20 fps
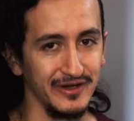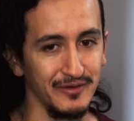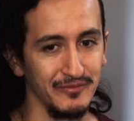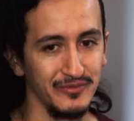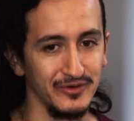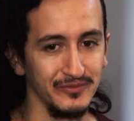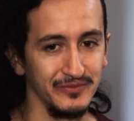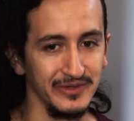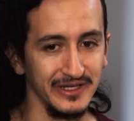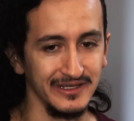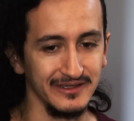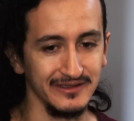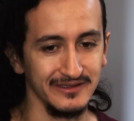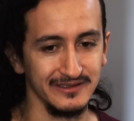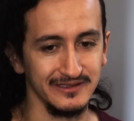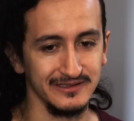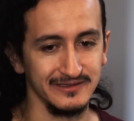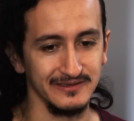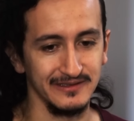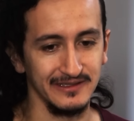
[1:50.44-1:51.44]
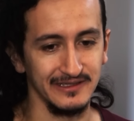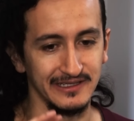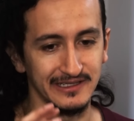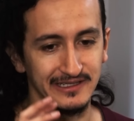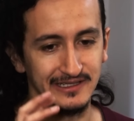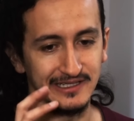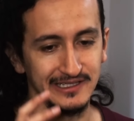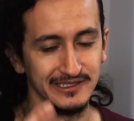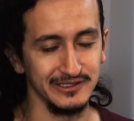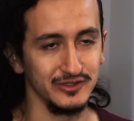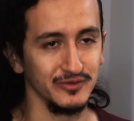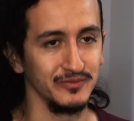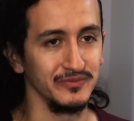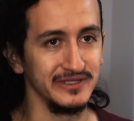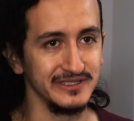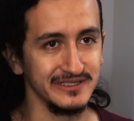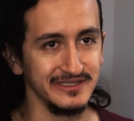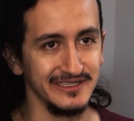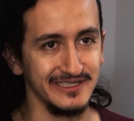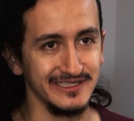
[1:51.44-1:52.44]
never been into
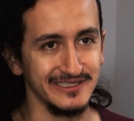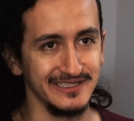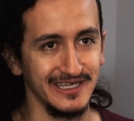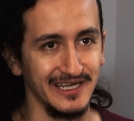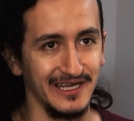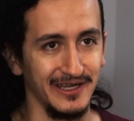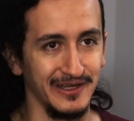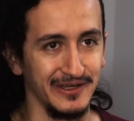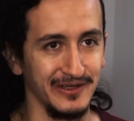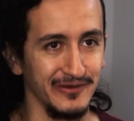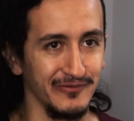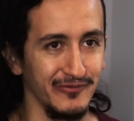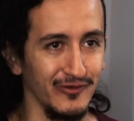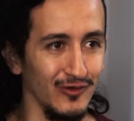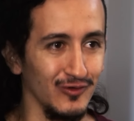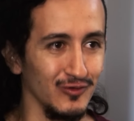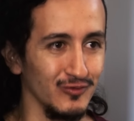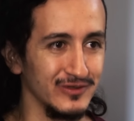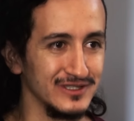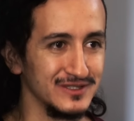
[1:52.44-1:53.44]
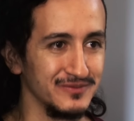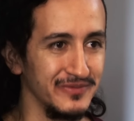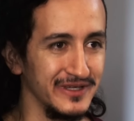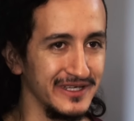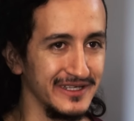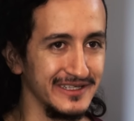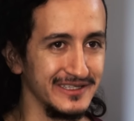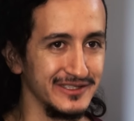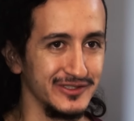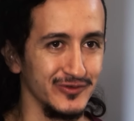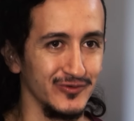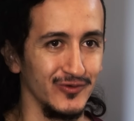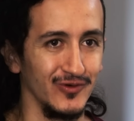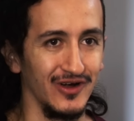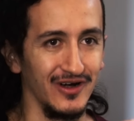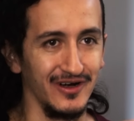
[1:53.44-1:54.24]
business. I've always been into